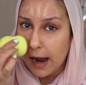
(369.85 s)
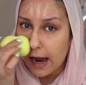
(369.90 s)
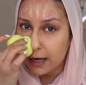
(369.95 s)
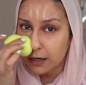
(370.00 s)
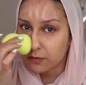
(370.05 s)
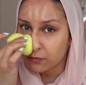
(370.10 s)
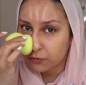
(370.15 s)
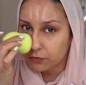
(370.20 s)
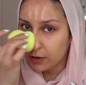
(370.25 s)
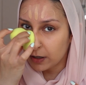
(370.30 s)

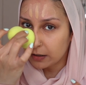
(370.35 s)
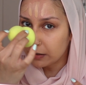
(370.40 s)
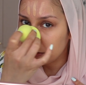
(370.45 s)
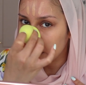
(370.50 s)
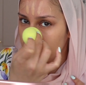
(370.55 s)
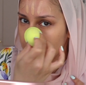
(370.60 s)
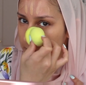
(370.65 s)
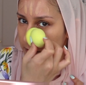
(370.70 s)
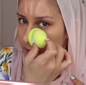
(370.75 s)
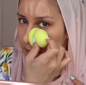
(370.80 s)
and
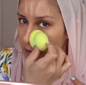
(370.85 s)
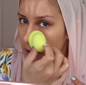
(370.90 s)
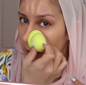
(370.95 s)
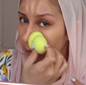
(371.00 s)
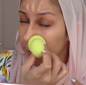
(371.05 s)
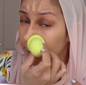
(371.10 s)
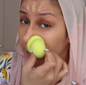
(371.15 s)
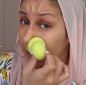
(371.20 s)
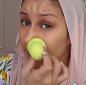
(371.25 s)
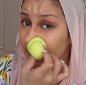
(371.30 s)
freckles
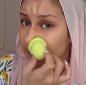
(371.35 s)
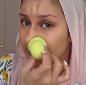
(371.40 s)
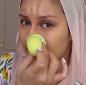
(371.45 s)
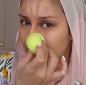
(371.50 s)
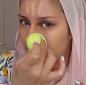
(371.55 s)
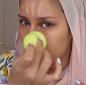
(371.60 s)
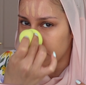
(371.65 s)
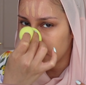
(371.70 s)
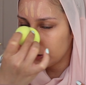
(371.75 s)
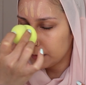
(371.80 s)
are
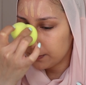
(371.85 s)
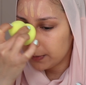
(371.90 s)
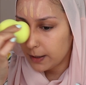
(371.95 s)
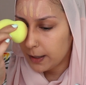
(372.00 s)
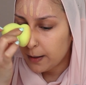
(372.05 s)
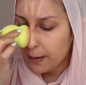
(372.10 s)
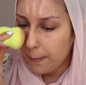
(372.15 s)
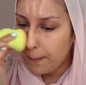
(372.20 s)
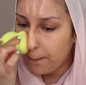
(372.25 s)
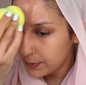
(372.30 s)
blended out a
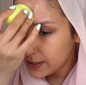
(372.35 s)
bit,